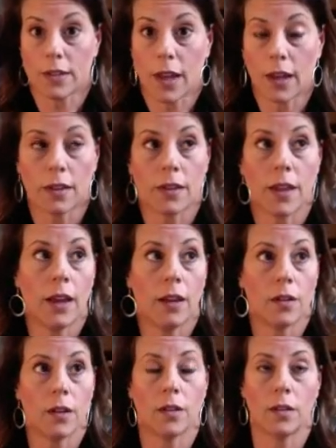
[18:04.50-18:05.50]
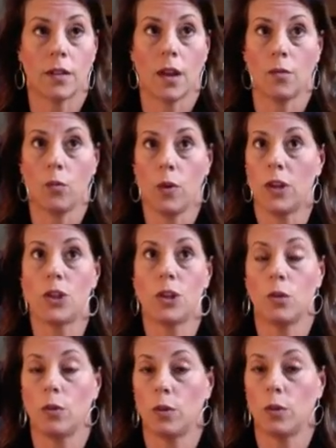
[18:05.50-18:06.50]
that we
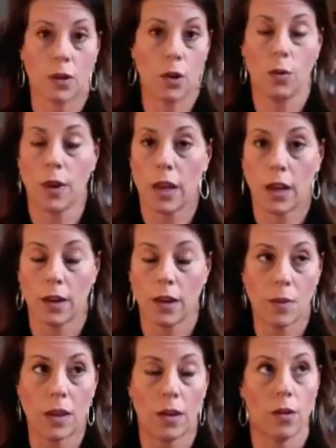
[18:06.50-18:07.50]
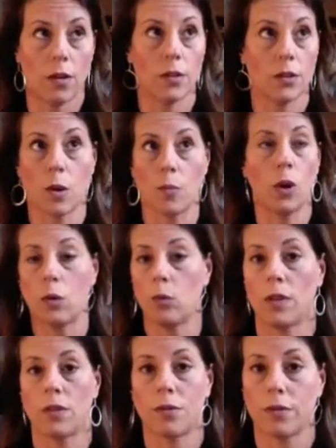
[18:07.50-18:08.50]
do is go in. I mean, so I'm working
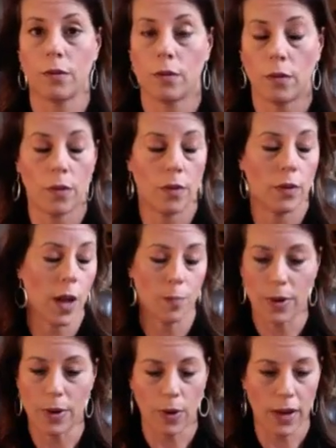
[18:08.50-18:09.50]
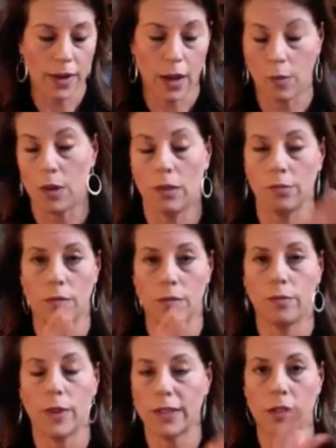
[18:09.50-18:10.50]
with a company right now. I mean,
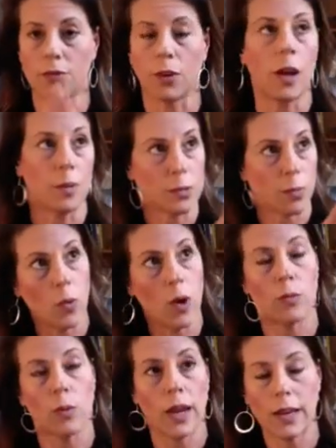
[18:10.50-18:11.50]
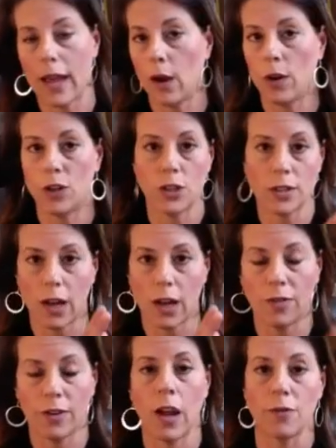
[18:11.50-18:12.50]
lots of different companies, but one right now, I just got
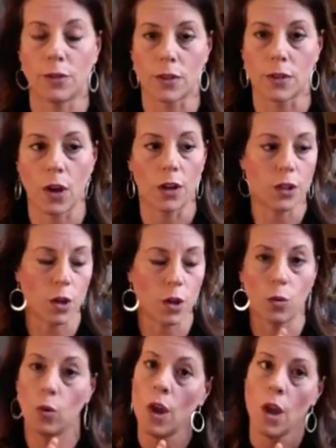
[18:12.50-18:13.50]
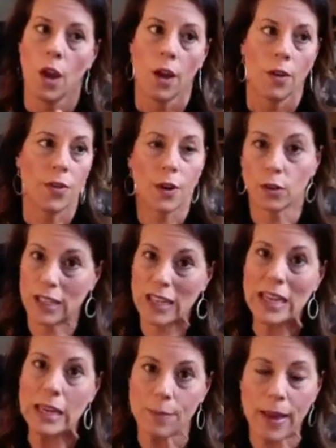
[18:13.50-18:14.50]
off a conference call. So their
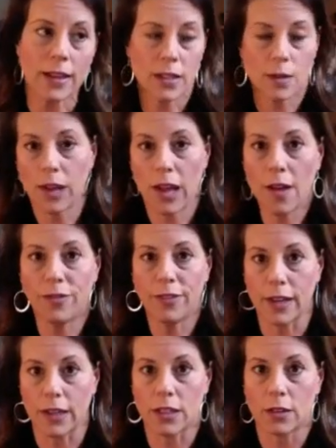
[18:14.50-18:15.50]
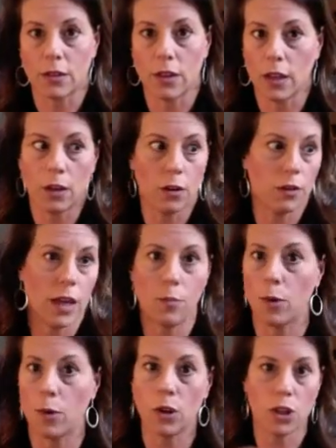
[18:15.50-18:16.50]
team has some conflict. They
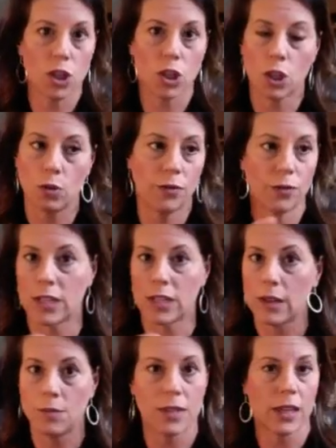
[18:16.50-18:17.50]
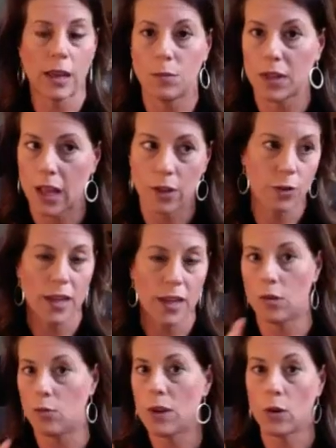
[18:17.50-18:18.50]
merged two different teams that came together. They
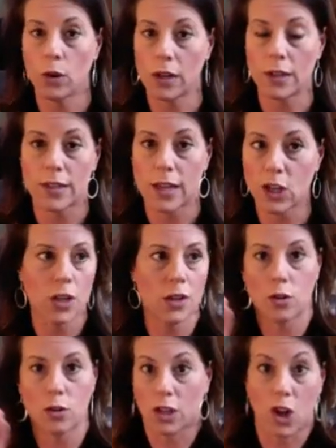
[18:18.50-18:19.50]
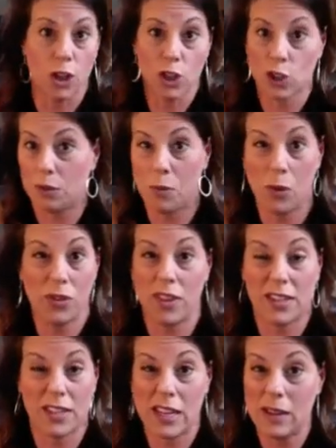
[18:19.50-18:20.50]
did a reorganization. There's a culture in both of
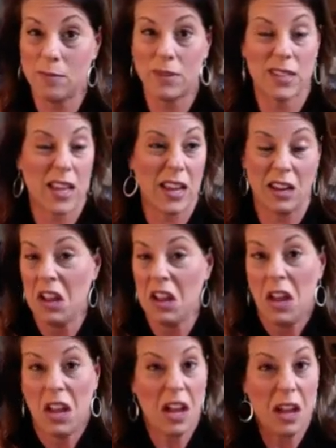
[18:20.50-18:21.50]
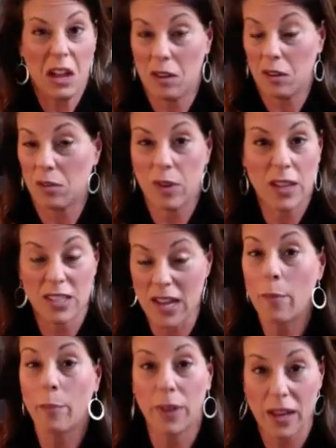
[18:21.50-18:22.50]
the teams that is
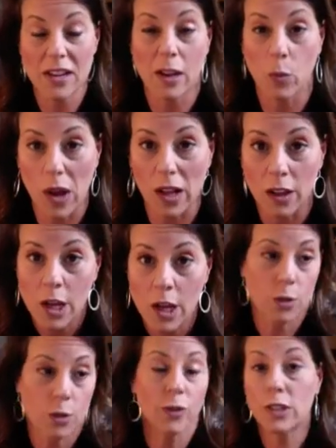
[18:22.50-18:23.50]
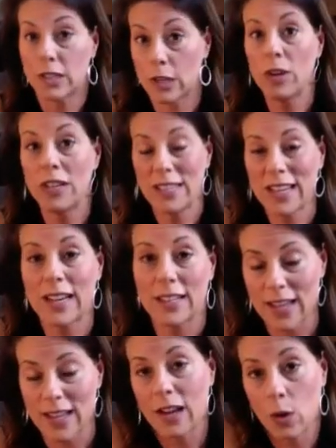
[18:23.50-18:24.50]
not blending well. So first thing we did is
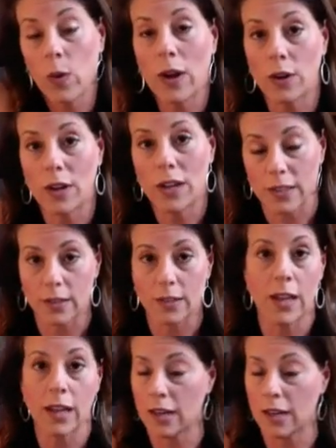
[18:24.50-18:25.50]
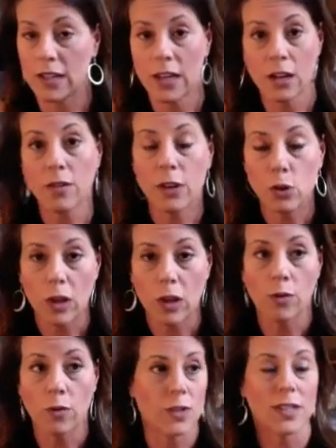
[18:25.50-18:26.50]
that awareness. And I did individual
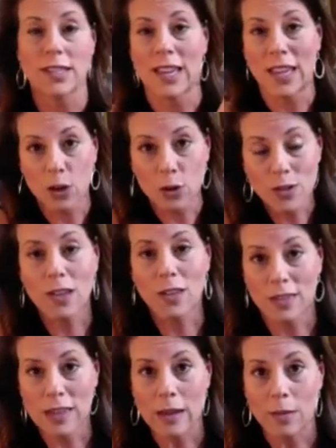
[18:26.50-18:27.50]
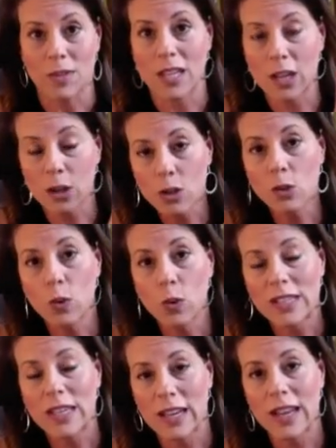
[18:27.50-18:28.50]
interviews to say, here's the themes. Here's
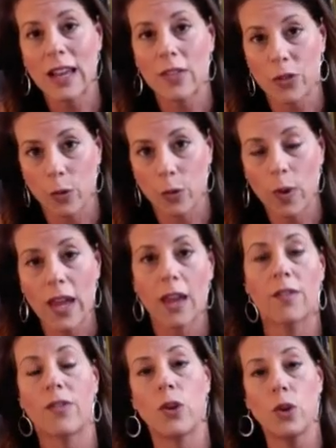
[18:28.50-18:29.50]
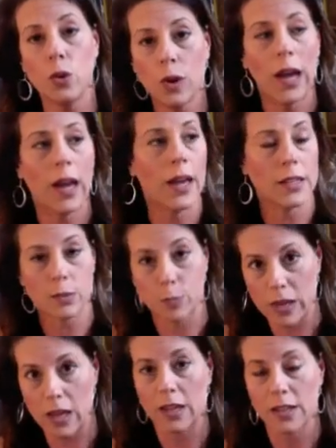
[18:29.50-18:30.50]
what's getting in the way of you guys
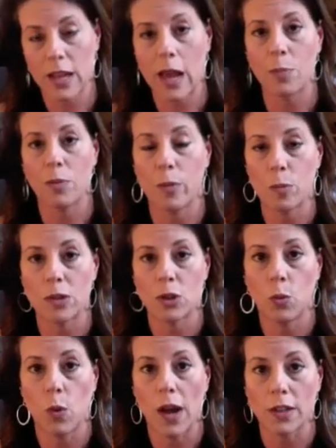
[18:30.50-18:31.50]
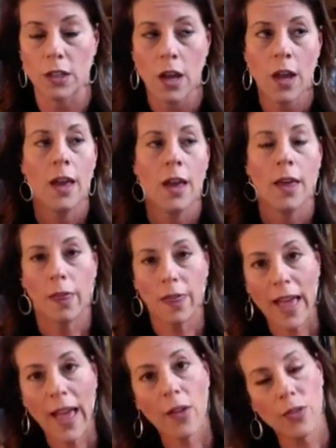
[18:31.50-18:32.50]
being as high performing as you want.
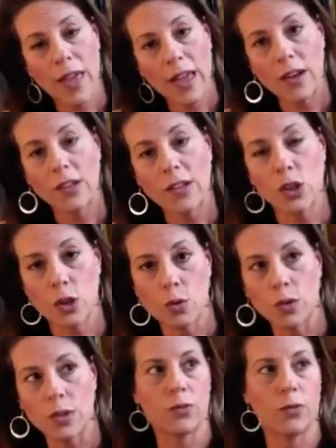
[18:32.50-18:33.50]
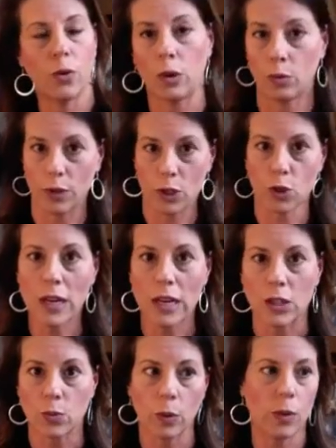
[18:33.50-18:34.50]
That then is used for a
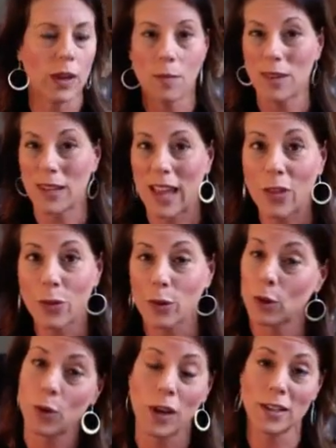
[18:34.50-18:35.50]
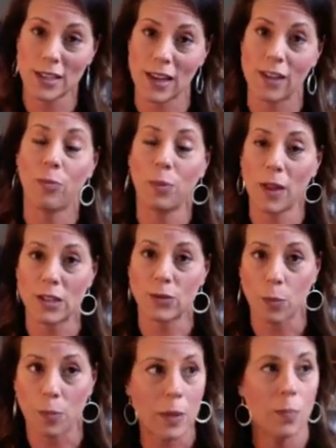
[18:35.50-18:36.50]
retreat where we come together and create a safe place
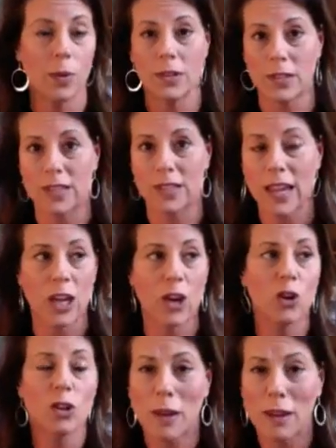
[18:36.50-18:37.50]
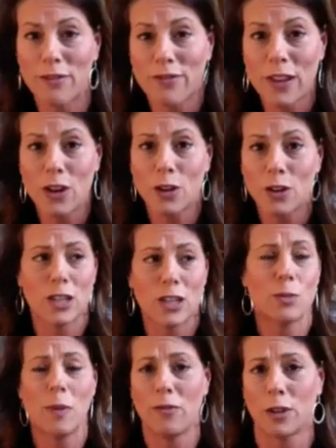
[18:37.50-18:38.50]
for people to say, here's my fears,
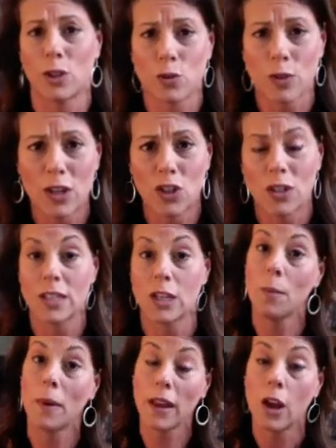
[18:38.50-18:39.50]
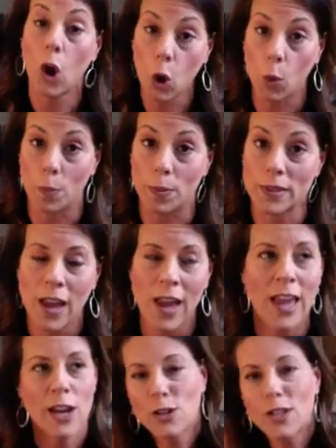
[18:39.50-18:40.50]
here's my frustrations, here are my hopes,
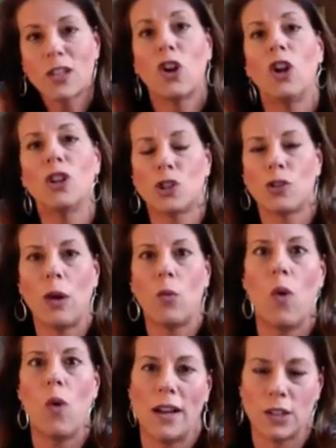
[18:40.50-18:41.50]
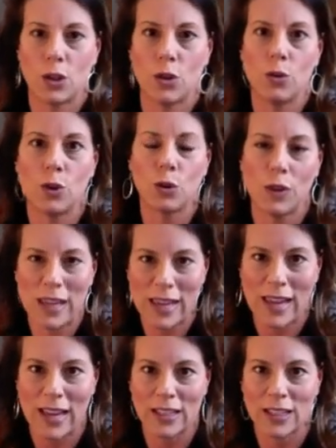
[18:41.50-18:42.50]
here's the culture I want to
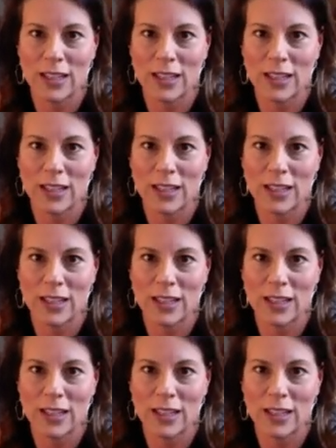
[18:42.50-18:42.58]
create,